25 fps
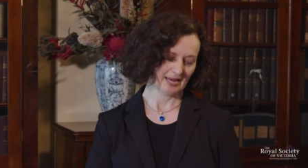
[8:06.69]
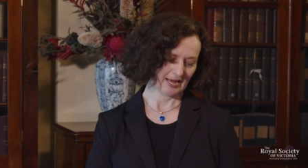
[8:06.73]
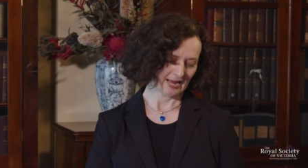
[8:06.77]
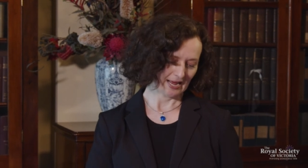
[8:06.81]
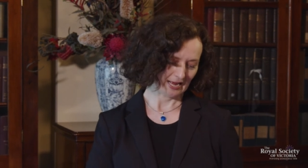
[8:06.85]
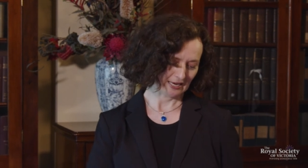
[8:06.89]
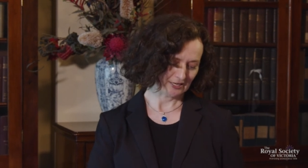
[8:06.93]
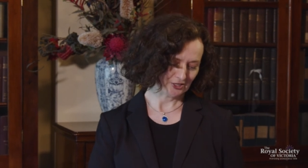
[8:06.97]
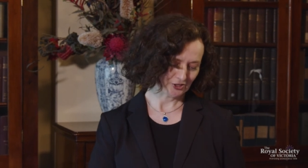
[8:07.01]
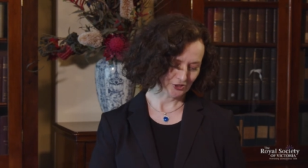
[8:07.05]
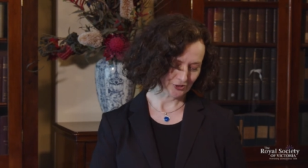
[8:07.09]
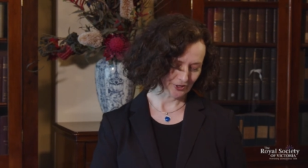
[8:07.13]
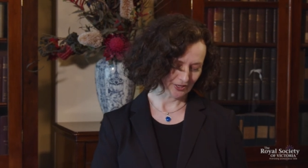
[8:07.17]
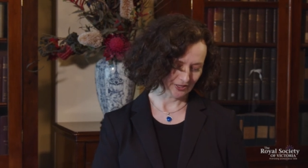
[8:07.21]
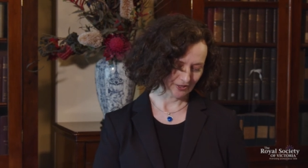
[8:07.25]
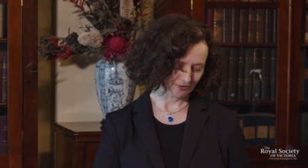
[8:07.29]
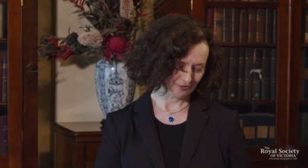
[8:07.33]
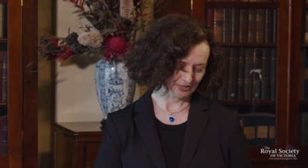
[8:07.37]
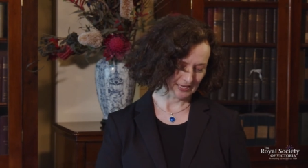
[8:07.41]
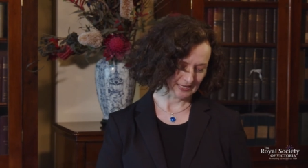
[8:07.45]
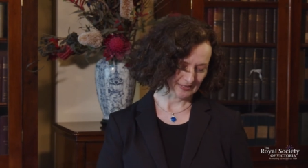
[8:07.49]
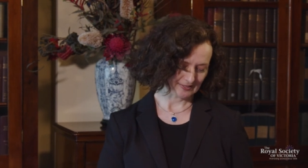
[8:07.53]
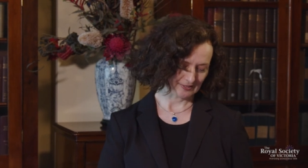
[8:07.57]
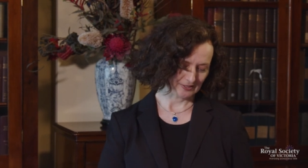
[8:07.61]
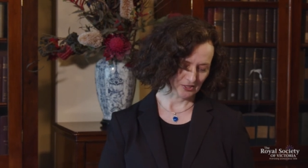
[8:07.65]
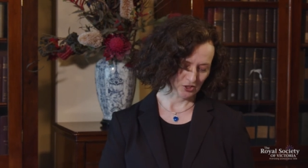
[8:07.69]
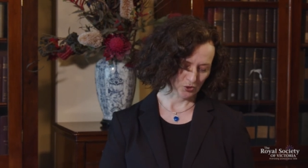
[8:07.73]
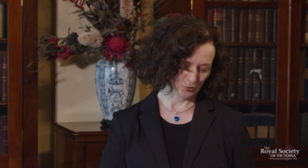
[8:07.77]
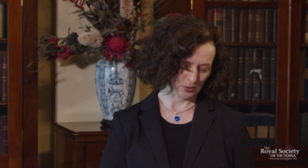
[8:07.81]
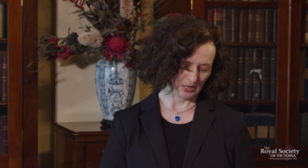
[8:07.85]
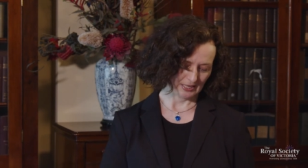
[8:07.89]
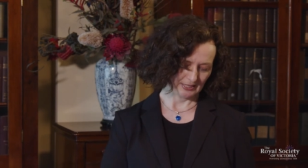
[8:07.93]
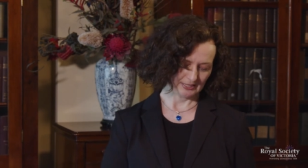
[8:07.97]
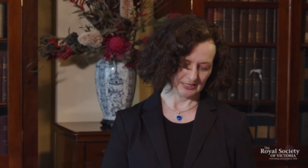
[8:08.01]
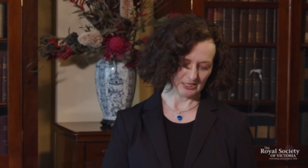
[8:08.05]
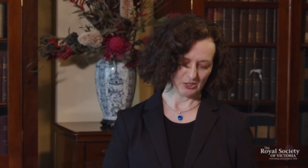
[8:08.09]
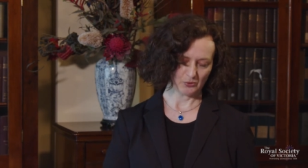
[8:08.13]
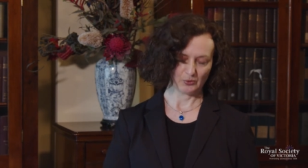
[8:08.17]
and during the recent
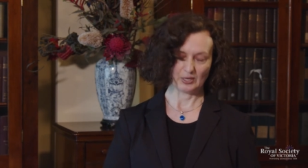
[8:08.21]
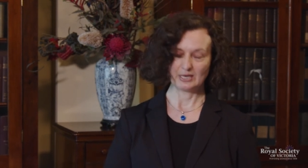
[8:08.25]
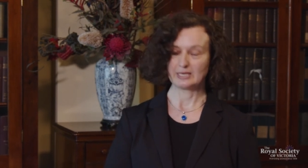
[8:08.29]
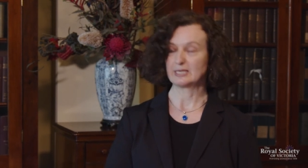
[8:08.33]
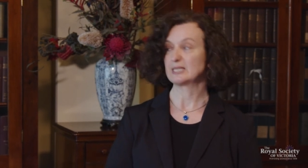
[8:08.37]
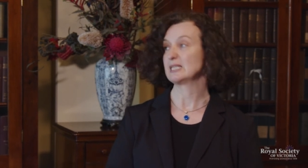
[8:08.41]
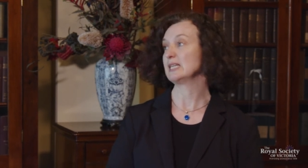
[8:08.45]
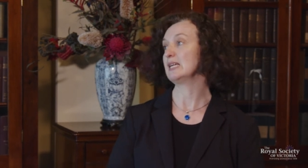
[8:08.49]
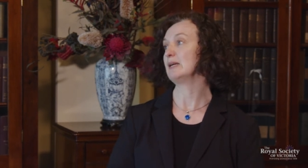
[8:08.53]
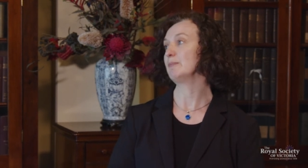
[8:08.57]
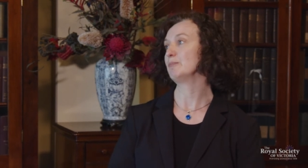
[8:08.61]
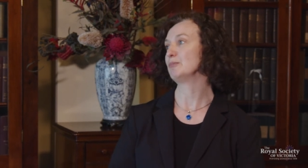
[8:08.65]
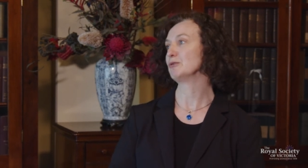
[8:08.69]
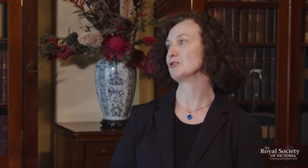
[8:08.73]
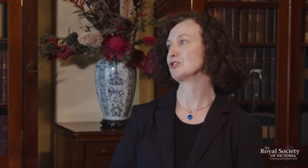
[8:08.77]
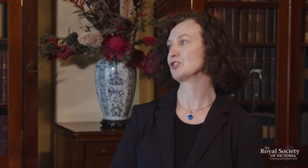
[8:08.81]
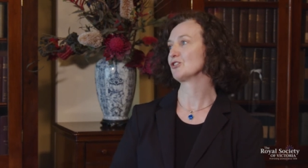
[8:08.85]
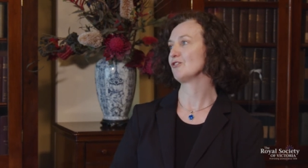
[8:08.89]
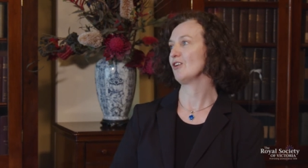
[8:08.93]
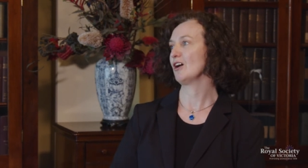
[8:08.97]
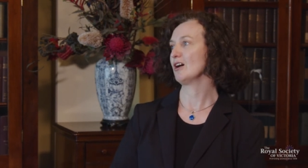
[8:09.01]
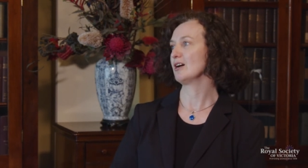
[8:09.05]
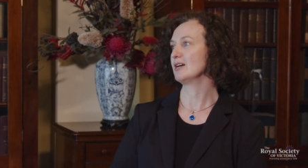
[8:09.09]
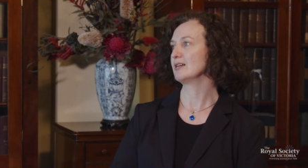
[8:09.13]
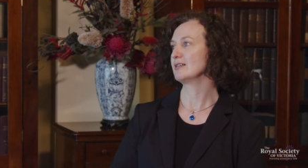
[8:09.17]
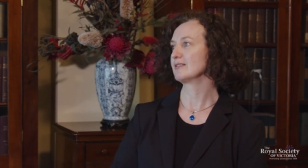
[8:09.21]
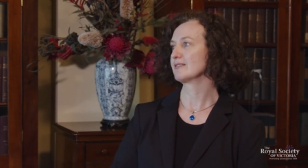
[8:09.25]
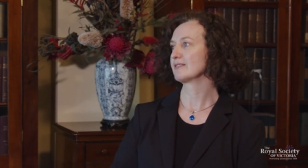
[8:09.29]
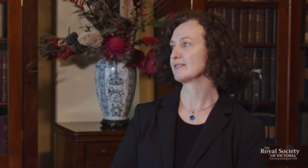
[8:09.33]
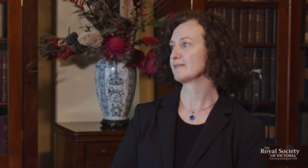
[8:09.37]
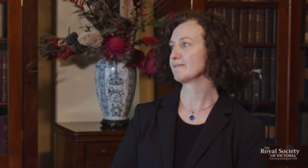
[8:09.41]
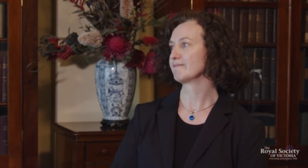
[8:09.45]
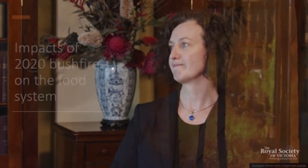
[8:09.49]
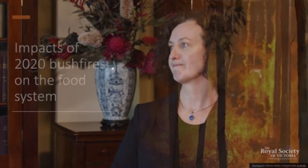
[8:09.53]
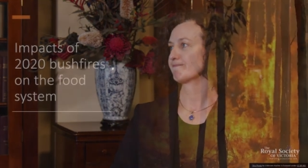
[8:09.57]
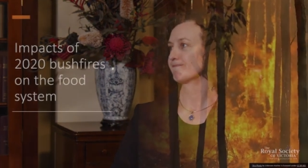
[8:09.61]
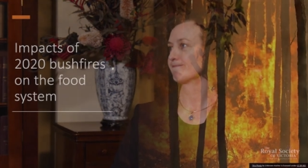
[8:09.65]
2020 bushfires.